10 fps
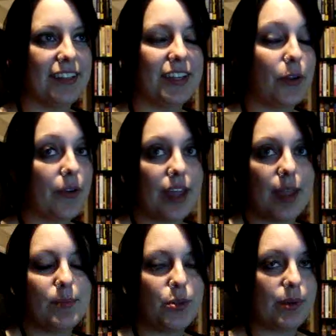you know, it
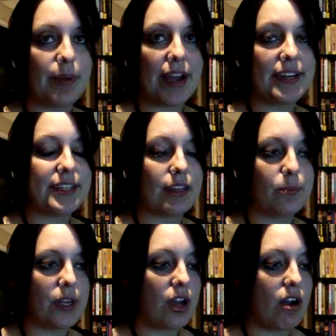came to our mind and
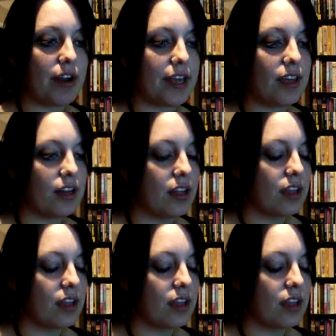then we got it.